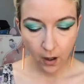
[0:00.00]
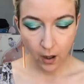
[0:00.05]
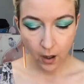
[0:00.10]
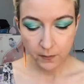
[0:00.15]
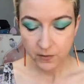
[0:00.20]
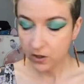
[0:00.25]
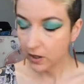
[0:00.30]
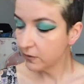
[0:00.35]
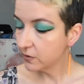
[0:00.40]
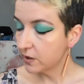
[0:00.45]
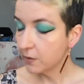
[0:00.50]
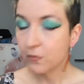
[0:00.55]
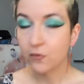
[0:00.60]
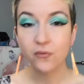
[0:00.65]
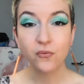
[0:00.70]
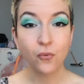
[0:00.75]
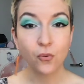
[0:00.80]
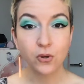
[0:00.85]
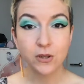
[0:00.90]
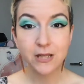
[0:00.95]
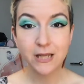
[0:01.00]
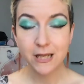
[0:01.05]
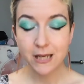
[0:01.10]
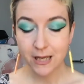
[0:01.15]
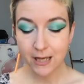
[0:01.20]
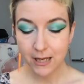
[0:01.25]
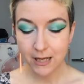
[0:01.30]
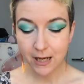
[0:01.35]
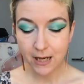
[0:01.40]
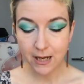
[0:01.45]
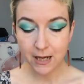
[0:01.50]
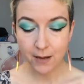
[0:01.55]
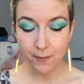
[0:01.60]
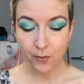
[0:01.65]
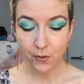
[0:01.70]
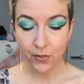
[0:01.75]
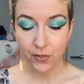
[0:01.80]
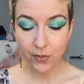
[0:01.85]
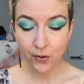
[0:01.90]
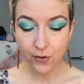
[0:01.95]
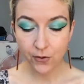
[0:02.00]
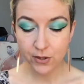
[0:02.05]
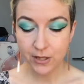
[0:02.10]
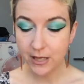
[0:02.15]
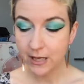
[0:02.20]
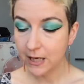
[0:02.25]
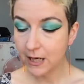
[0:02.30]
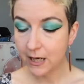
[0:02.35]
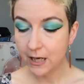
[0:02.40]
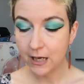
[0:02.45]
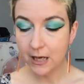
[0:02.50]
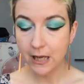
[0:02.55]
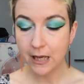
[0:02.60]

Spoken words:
So that was number 14, and number 13